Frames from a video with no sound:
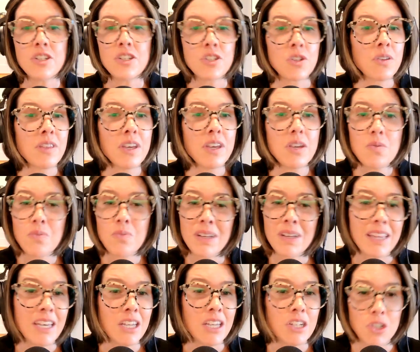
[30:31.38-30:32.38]
ensure that you
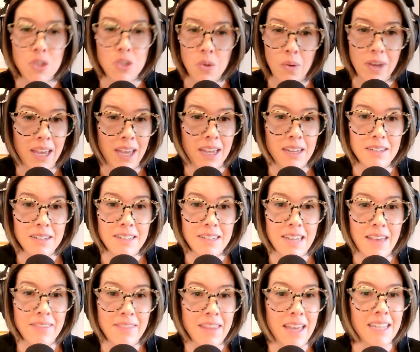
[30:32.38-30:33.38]
really enjoy it.
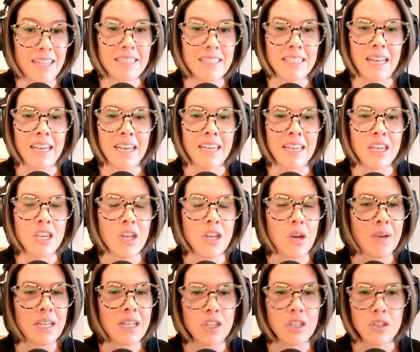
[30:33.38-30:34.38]
And then it's like,
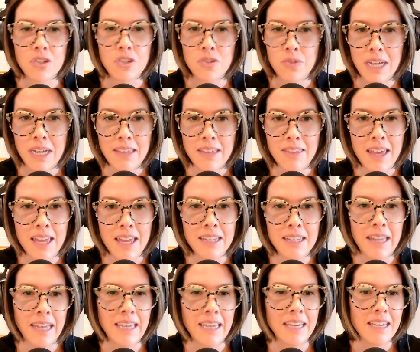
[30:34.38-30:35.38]
it's a drink
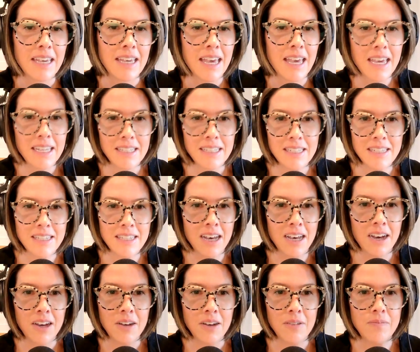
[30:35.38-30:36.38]
that like
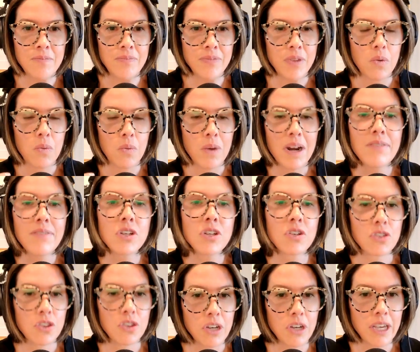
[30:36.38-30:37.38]
hits the
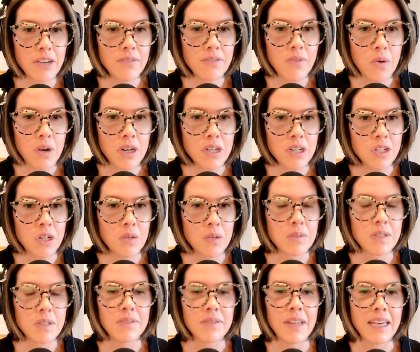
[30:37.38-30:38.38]
whatever you're looking for in
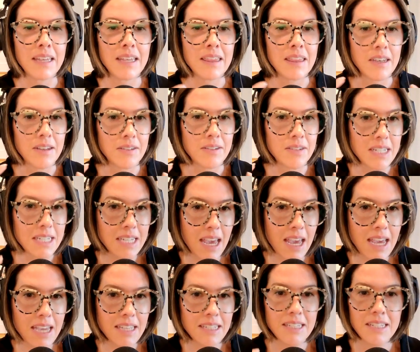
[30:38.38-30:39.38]
terms of like the
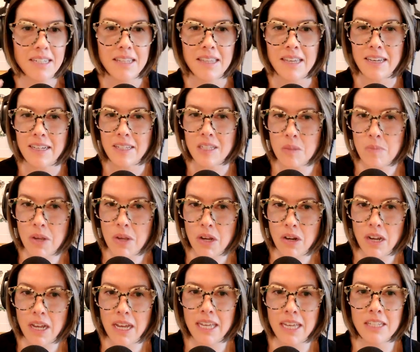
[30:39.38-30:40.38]
taste, the
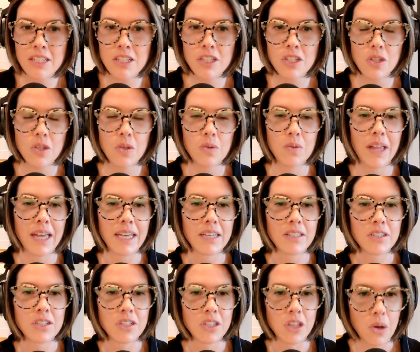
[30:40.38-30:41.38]
experience. You
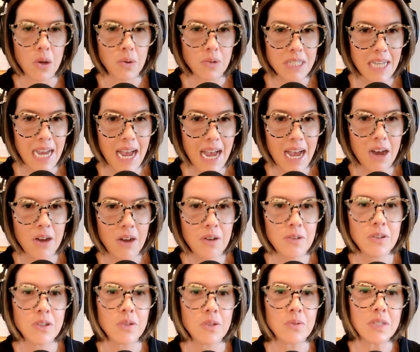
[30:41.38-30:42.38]
like slow
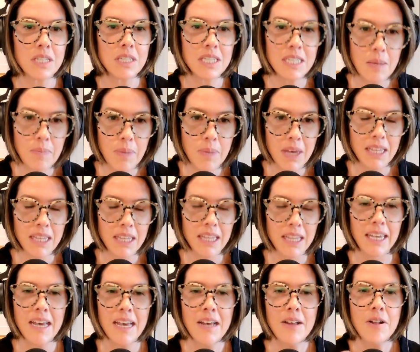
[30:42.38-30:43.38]
down, you sip
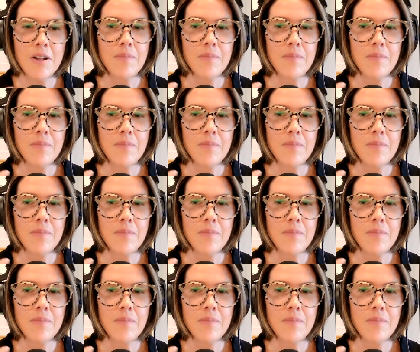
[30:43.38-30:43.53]
it, like